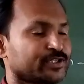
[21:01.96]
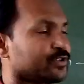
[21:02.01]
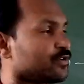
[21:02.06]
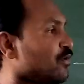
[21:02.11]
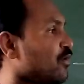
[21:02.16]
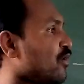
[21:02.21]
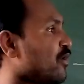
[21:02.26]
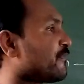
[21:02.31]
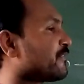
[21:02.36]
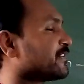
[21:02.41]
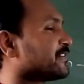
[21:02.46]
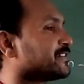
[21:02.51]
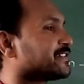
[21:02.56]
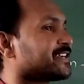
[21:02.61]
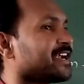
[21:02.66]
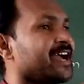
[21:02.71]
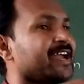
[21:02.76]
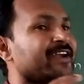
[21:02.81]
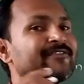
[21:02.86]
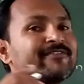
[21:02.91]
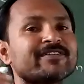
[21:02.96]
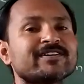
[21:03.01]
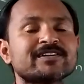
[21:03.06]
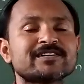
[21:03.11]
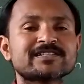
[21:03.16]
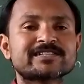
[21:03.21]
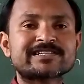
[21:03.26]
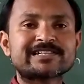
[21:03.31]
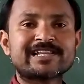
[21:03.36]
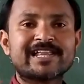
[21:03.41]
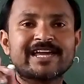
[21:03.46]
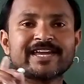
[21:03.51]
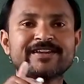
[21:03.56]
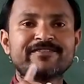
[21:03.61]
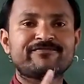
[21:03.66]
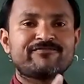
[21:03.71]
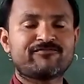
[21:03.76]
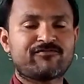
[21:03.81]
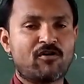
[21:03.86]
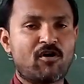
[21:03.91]
of diverse
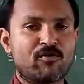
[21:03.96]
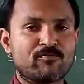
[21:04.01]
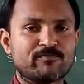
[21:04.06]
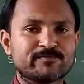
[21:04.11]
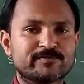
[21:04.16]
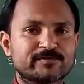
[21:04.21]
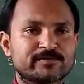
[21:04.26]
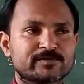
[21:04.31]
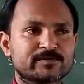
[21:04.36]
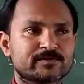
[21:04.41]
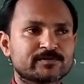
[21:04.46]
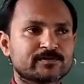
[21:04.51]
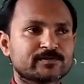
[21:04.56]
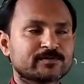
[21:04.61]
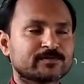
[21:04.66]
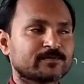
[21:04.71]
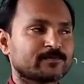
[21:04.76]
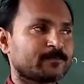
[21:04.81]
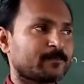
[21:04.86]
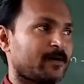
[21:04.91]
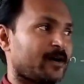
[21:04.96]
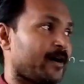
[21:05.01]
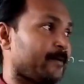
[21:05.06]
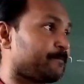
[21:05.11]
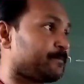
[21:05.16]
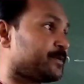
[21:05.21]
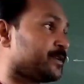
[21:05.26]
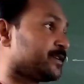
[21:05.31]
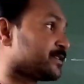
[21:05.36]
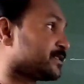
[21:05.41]
life forms. After